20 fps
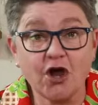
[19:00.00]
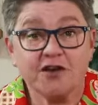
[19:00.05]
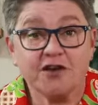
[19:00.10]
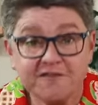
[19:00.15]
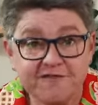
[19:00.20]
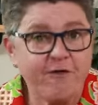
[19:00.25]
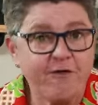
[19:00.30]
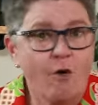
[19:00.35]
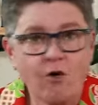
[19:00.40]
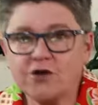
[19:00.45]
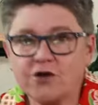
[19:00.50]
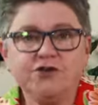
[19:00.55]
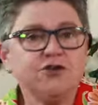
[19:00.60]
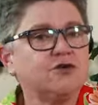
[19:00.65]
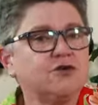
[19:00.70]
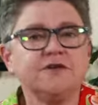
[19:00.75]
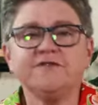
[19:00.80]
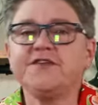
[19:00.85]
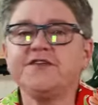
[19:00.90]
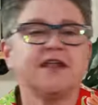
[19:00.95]
and fork. You could
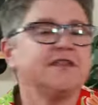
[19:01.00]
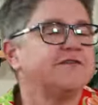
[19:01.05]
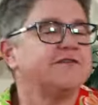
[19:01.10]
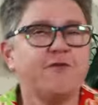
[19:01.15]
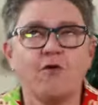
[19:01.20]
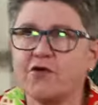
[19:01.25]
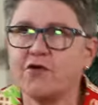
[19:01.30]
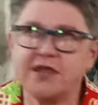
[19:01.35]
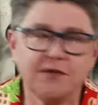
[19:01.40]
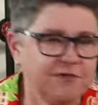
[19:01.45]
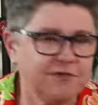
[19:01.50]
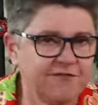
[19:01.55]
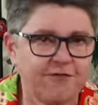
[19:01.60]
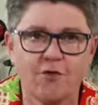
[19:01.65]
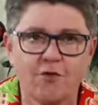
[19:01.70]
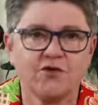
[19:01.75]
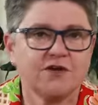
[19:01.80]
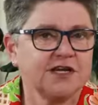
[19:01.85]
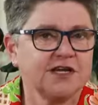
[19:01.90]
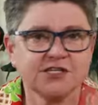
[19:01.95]
have done the forking before.
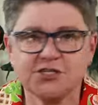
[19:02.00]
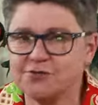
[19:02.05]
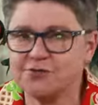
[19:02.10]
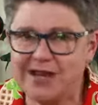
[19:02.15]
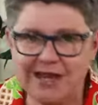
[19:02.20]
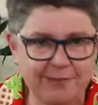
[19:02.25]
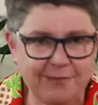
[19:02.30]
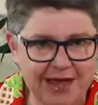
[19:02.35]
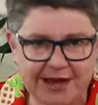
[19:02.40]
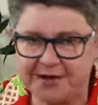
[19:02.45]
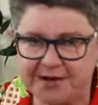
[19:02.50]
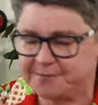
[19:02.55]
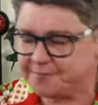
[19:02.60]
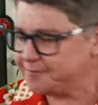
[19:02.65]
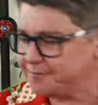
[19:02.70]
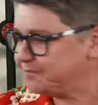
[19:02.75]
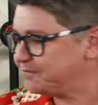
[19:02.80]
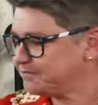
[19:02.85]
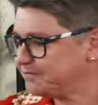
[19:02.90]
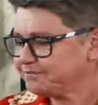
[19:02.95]
Doesn't really matter.
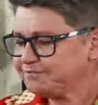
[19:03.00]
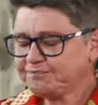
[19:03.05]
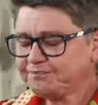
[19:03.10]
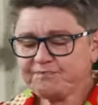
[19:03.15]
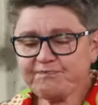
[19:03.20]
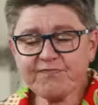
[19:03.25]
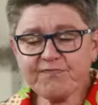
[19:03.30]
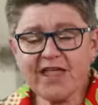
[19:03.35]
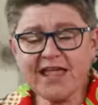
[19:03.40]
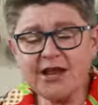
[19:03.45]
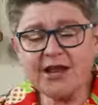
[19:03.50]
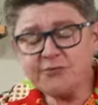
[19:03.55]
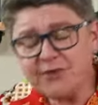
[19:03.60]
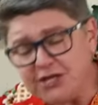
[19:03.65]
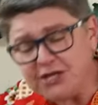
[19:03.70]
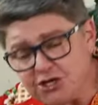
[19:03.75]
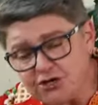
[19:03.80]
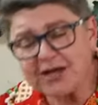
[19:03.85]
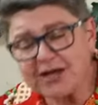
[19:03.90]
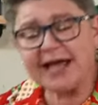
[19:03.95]
And when
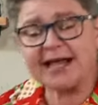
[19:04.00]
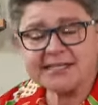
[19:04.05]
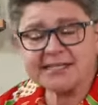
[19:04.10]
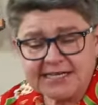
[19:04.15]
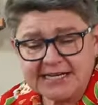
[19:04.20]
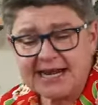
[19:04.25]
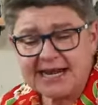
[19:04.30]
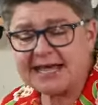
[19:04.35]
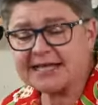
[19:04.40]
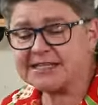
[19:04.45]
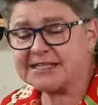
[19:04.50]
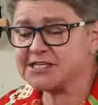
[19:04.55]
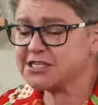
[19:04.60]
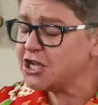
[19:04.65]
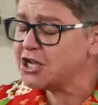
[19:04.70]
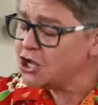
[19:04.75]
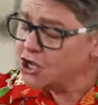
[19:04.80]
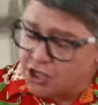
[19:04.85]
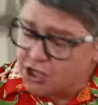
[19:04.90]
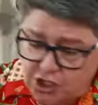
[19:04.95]
you're cutting like this,
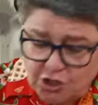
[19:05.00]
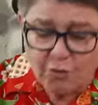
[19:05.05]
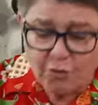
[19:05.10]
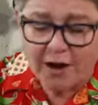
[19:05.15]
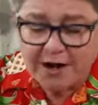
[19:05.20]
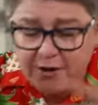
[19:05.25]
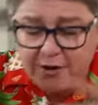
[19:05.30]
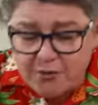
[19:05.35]
you want to